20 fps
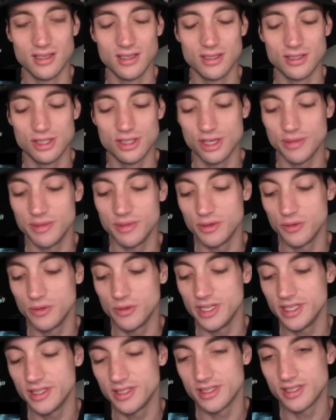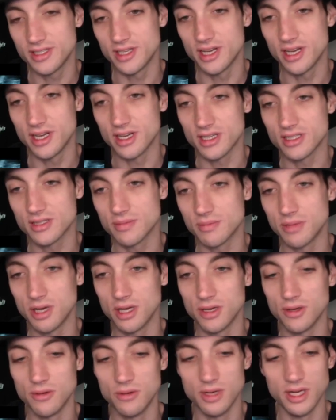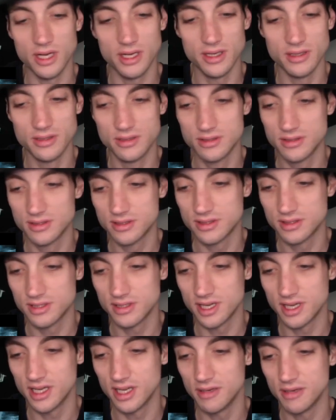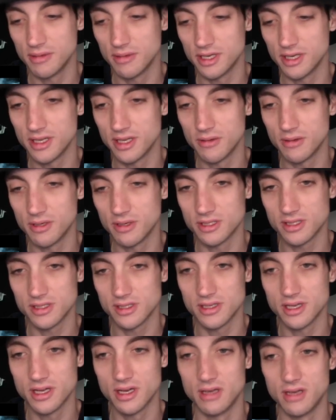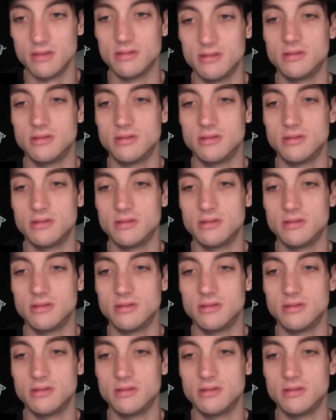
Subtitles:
Trimming weed sucks, by the way, to anybody that wants to know.